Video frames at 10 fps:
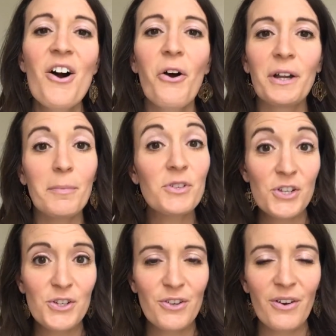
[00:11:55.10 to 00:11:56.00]
or number
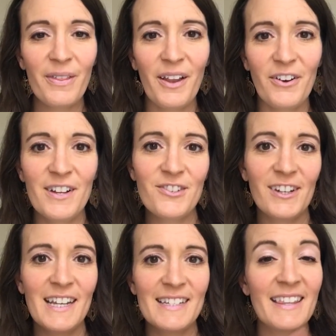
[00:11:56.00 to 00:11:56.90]
2, that are
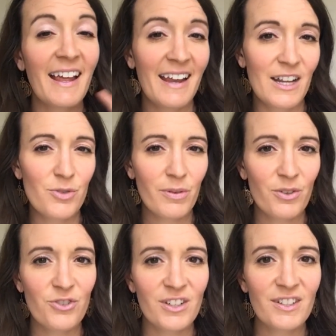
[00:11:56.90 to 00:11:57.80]
entering into that age where they're
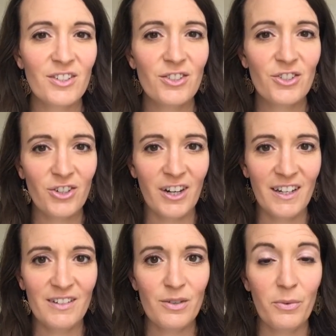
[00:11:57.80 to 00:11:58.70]
just
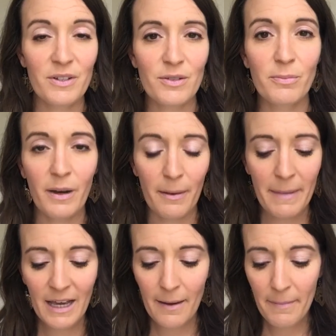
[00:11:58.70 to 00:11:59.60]
starting to want to wear
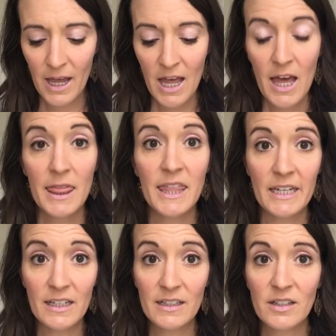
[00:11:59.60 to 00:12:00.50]
makeup.
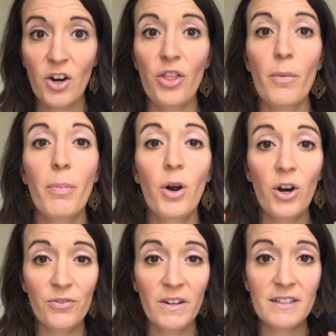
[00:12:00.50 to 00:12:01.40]
These are the
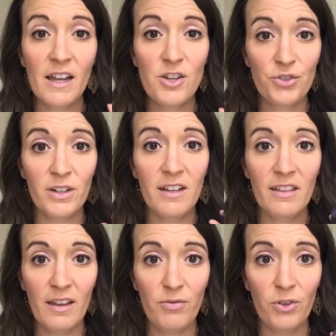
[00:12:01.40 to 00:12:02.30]
perfect entry
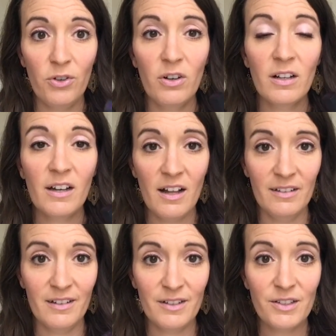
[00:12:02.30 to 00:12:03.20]
level
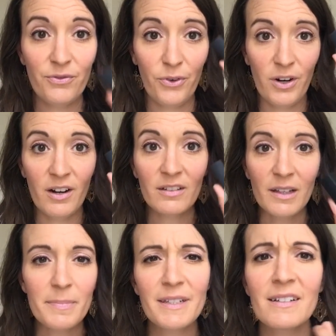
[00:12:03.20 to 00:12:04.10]
colors for
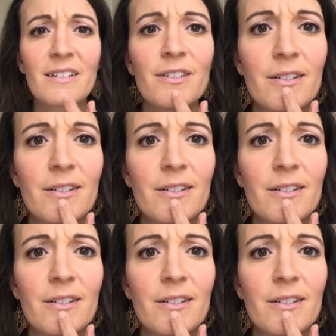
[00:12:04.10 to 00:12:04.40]
lipstick because you